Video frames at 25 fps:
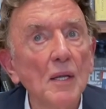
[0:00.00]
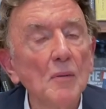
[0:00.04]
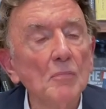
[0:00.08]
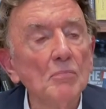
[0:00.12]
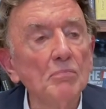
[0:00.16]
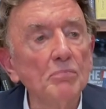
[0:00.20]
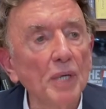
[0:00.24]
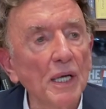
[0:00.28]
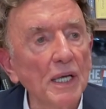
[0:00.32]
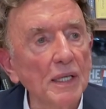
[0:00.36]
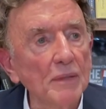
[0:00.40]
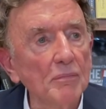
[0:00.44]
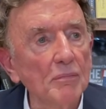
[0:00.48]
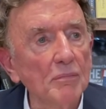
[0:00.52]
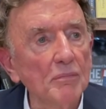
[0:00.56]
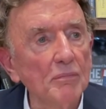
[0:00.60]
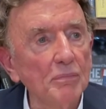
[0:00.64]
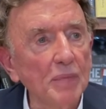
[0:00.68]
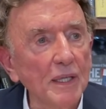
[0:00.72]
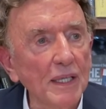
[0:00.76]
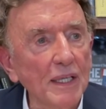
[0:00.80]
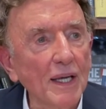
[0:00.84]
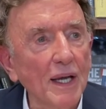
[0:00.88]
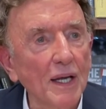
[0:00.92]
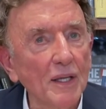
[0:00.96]
But
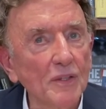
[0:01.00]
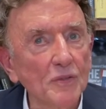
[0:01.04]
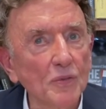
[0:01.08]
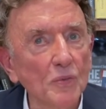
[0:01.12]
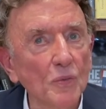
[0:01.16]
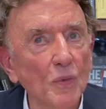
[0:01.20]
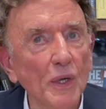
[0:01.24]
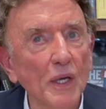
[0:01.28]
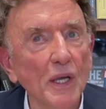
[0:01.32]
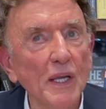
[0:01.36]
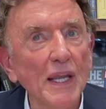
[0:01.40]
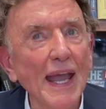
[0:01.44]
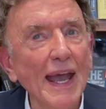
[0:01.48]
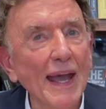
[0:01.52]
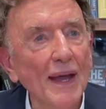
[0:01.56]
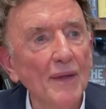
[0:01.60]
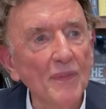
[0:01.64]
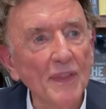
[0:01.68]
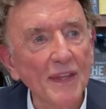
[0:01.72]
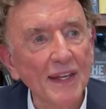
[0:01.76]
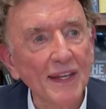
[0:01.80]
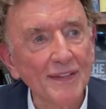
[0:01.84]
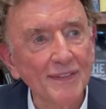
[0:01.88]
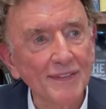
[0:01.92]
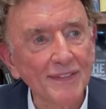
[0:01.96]
because we had
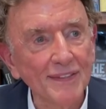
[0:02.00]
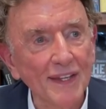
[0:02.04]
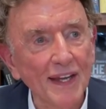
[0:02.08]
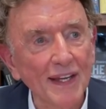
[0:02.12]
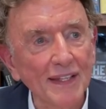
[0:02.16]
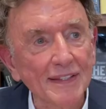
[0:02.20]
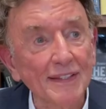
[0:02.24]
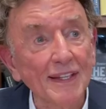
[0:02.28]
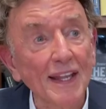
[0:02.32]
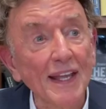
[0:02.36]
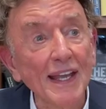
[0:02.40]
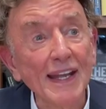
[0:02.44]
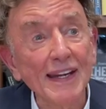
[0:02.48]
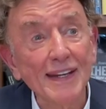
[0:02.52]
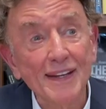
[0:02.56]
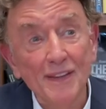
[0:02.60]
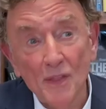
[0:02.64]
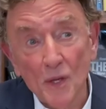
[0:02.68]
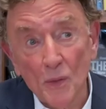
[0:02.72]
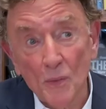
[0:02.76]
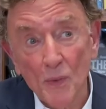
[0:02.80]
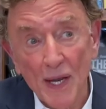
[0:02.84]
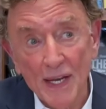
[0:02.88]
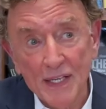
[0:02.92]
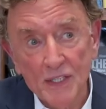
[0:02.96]
the inside lane and
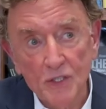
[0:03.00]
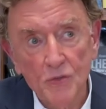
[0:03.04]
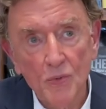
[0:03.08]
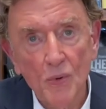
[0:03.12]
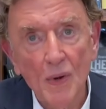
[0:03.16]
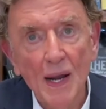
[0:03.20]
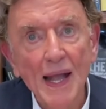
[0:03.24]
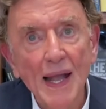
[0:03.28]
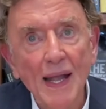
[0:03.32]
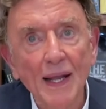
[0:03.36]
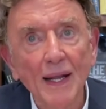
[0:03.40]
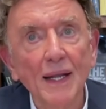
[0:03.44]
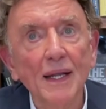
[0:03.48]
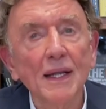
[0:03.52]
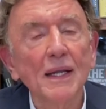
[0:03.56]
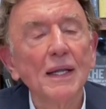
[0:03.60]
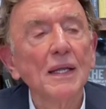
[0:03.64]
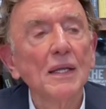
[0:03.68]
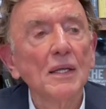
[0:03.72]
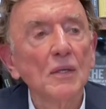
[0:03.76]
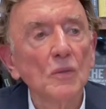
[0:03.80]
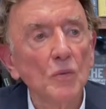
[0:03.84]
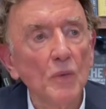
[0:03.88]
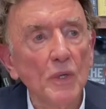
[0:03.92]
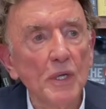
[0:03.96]
the right track,
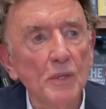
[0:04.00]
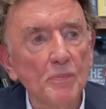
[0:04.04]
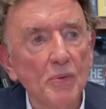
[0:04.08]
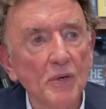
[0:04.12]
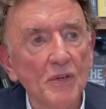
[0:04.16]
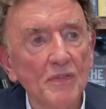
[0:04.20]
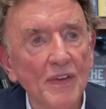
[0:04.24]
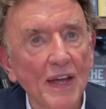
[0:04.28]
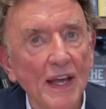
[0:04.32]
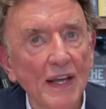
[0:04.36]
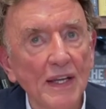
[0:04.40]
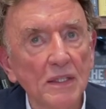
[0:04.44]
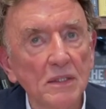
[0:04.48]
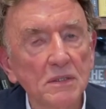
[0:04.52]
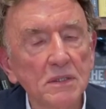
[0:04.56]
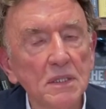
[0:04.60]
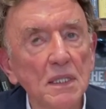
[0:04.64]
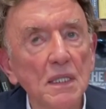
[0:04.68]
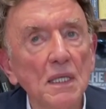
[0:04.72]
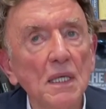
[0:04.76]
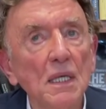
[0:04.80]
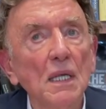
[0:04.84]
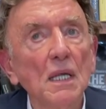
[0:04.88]
we prevailed.